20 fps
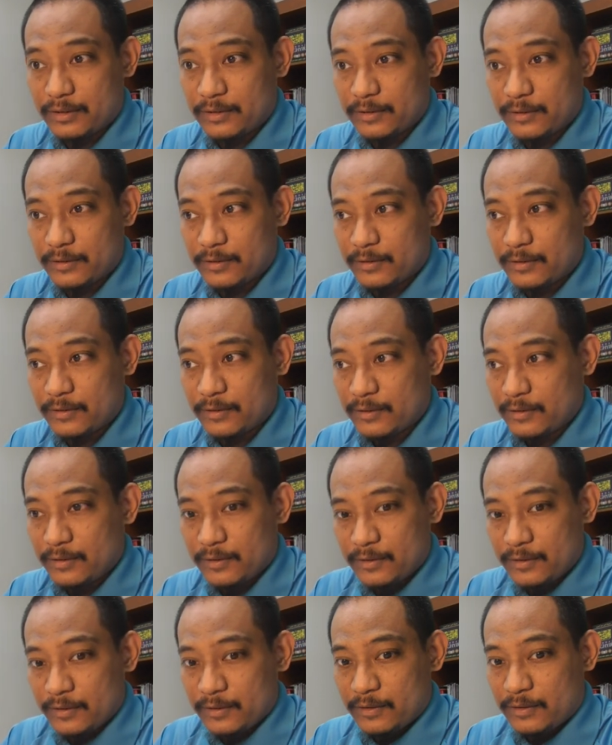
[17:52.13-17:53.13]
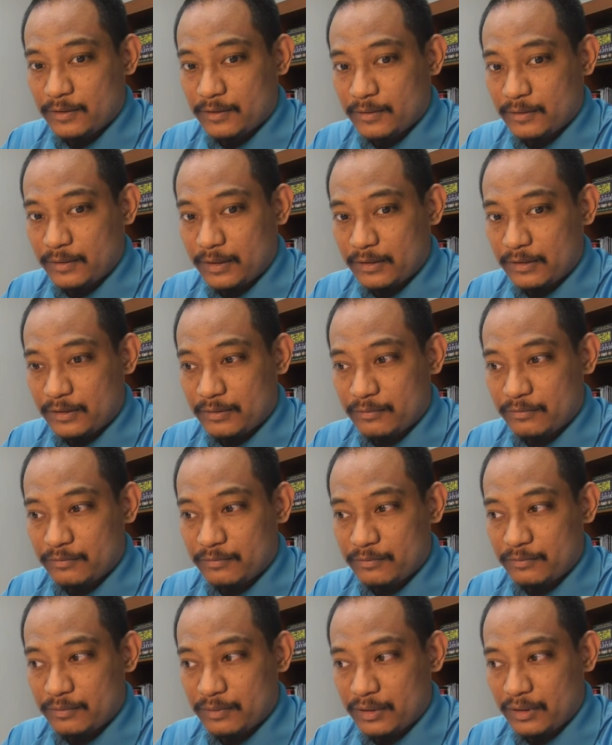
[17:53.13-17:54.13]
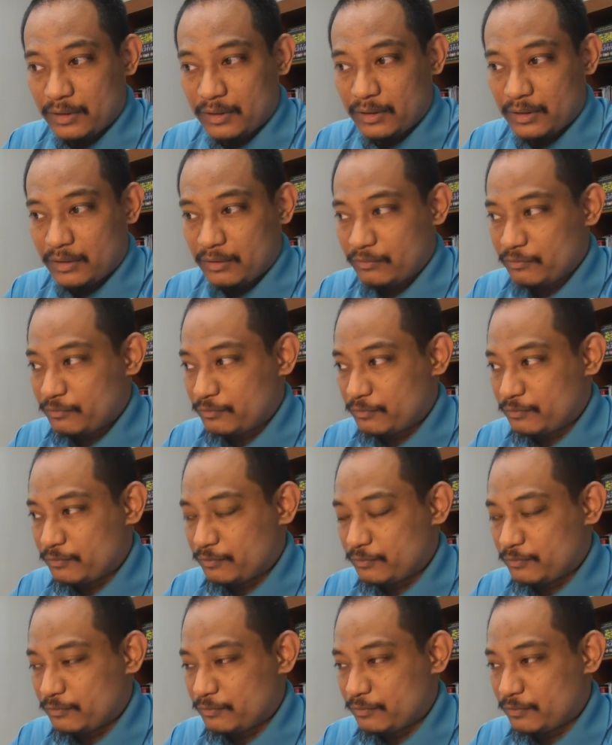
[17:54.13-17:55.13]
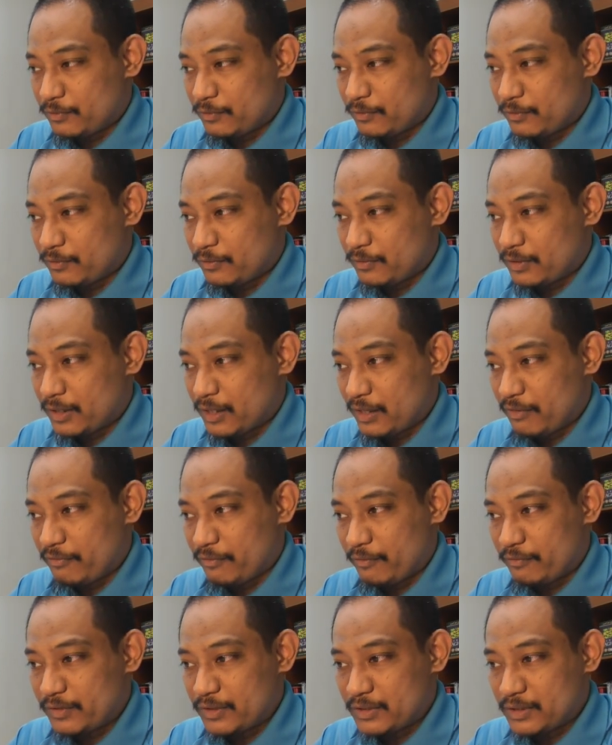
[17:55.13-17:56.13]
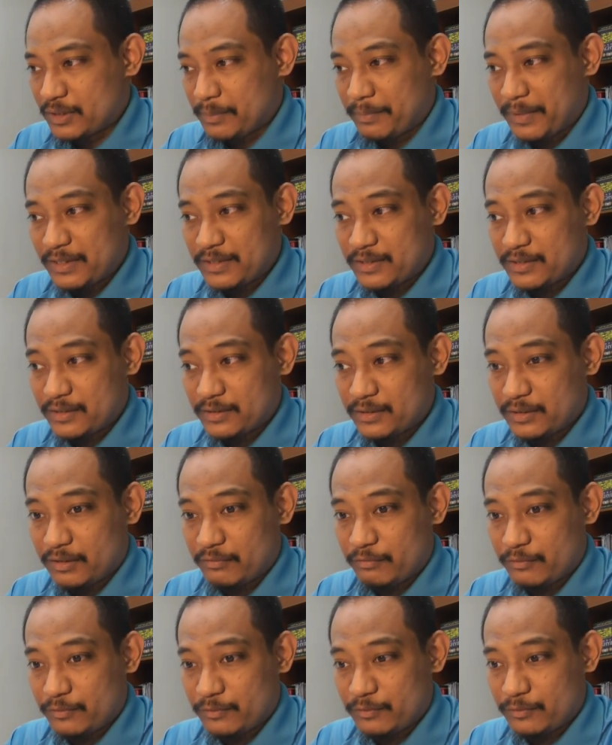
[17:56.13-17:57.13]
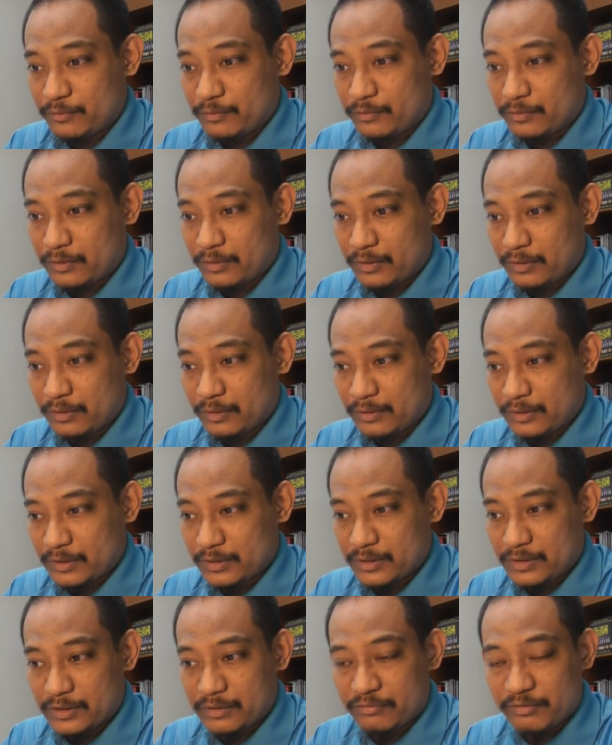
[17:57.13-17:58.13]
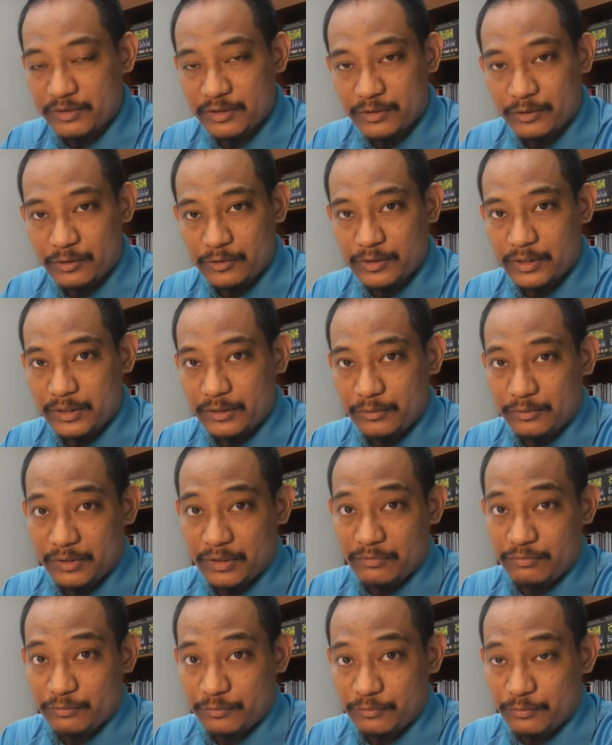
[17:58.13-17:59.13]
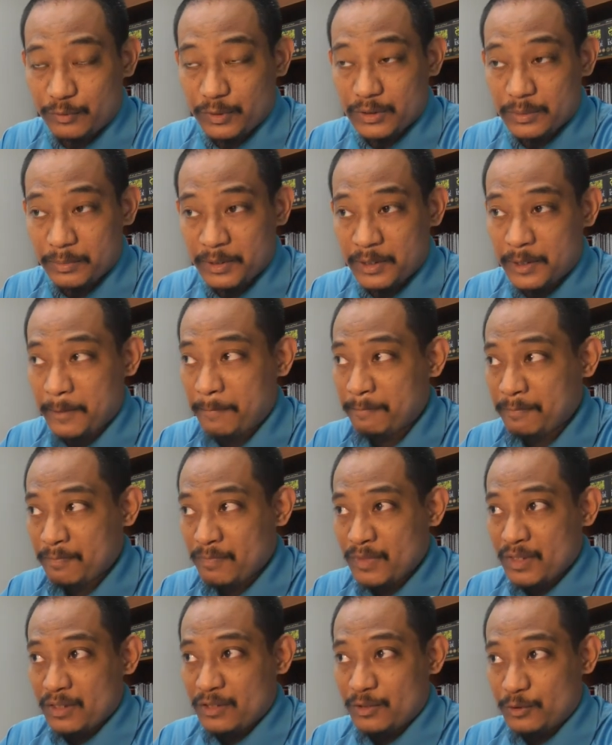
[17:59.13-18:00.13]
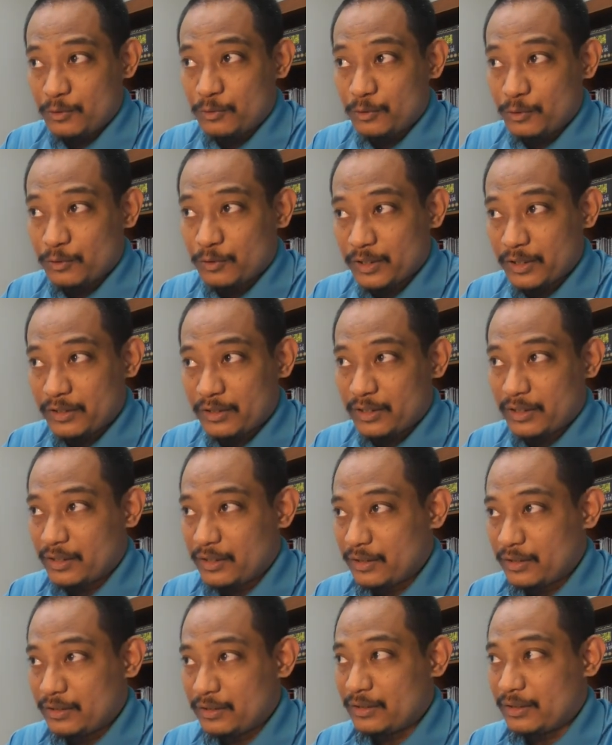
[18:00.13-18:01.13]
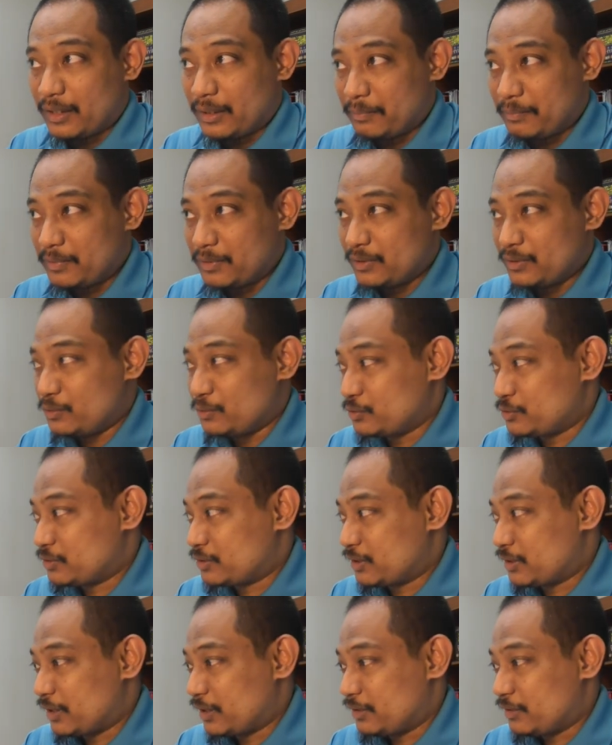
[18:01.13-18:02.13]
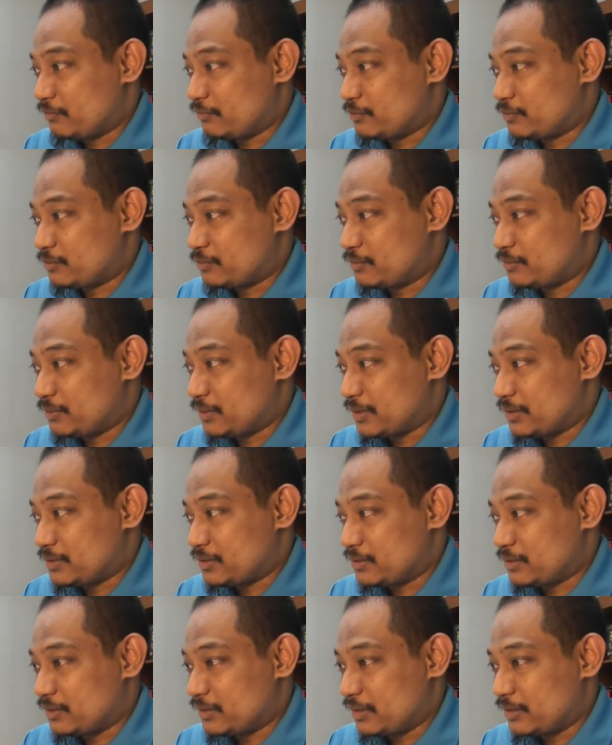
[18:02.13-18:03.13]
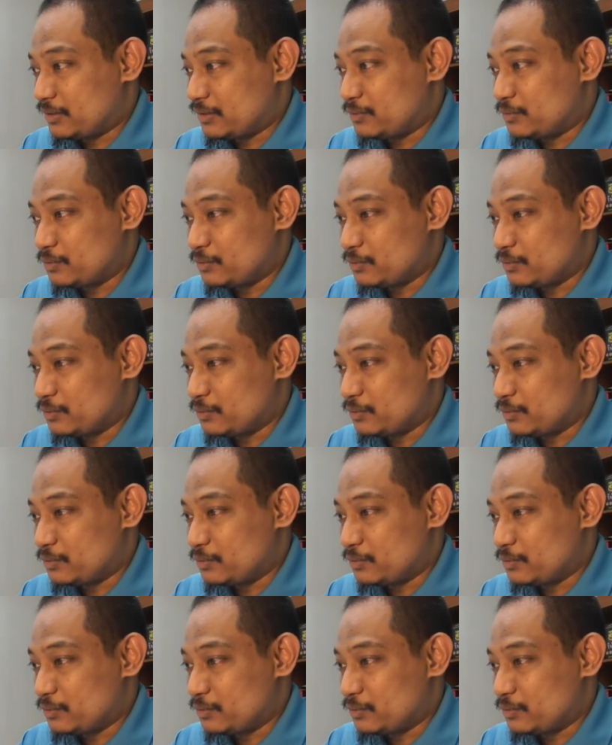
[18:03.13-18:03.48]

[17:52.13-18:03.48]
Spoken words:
I think for half of this semester, if this is the first course that you take with me, you know that I am those kind of lecturer that do